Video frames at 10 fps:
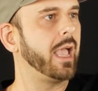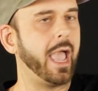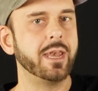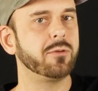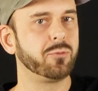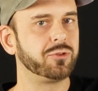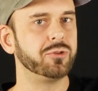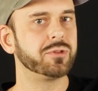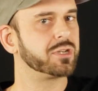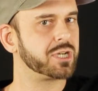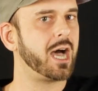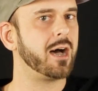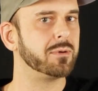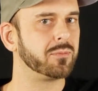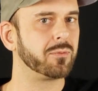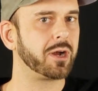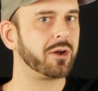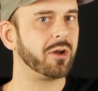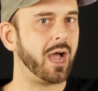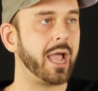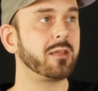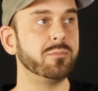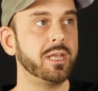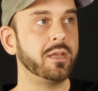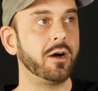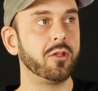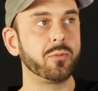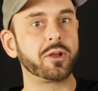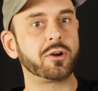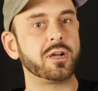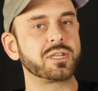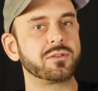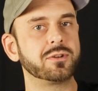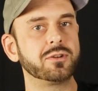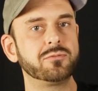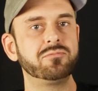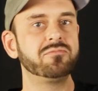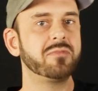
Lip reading: And it will do the job where I can be all the way across the room